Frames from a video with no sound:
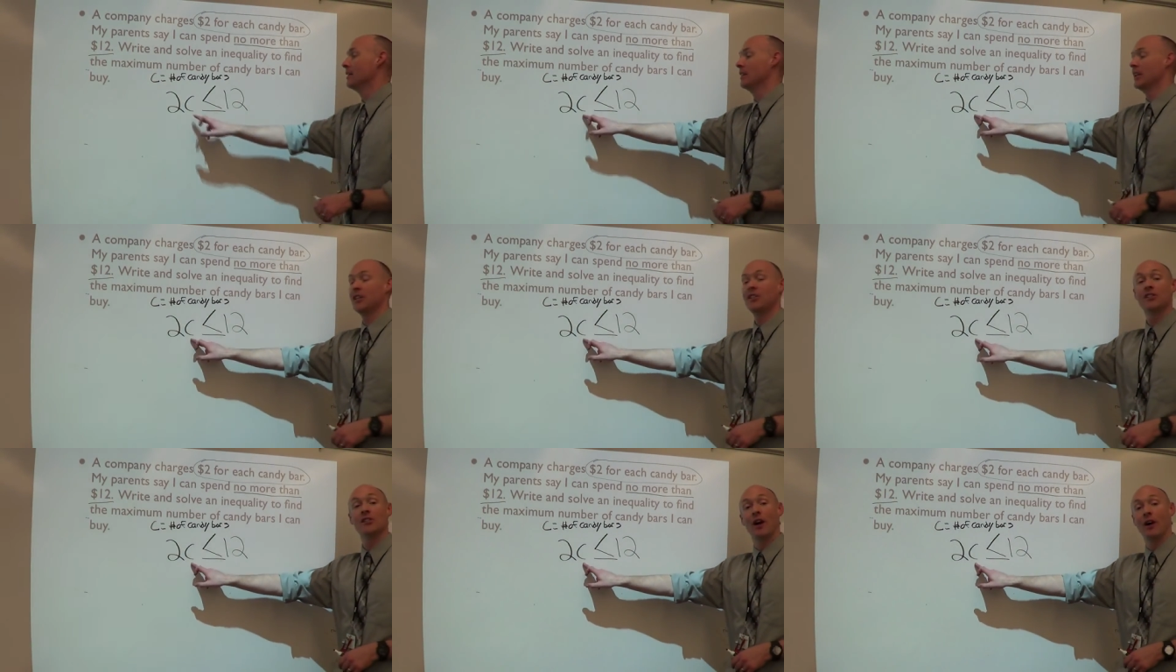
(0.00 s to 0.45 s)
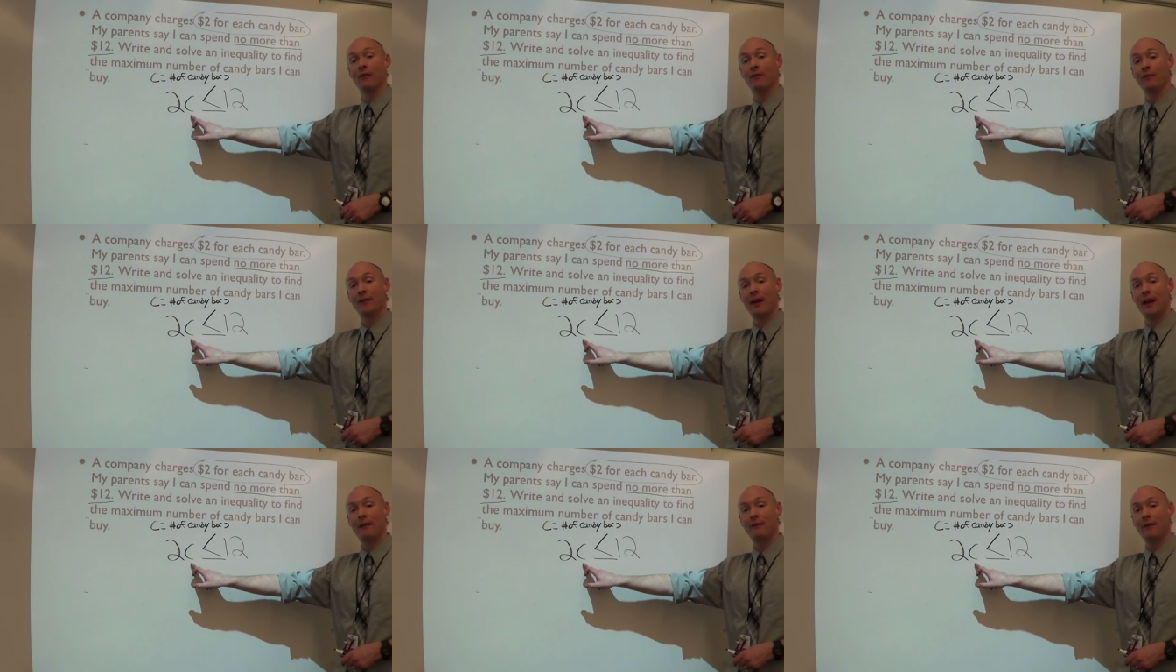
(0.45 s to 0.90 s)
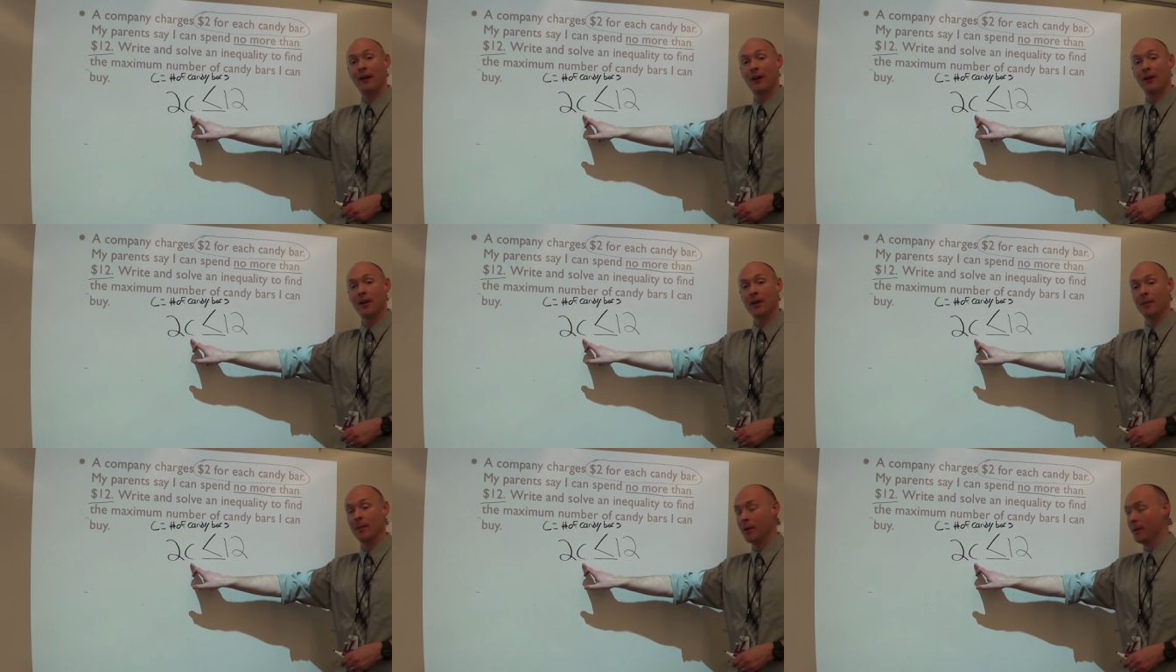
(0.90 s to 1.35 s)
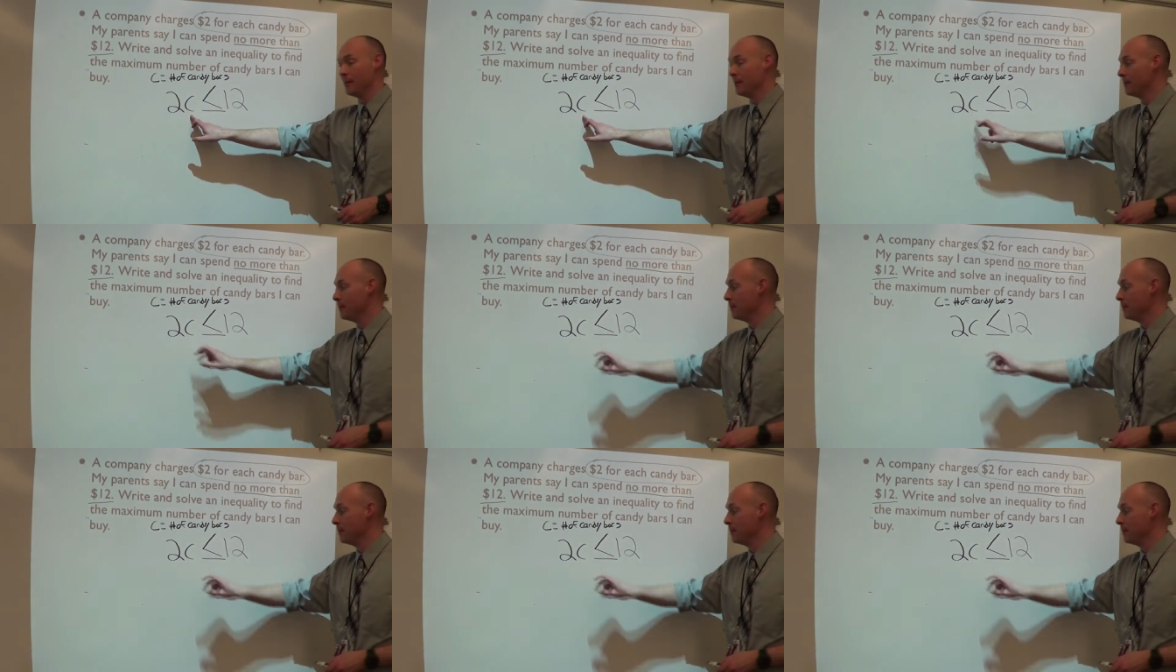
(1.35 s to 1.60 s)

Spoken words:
Let's solve for that variable.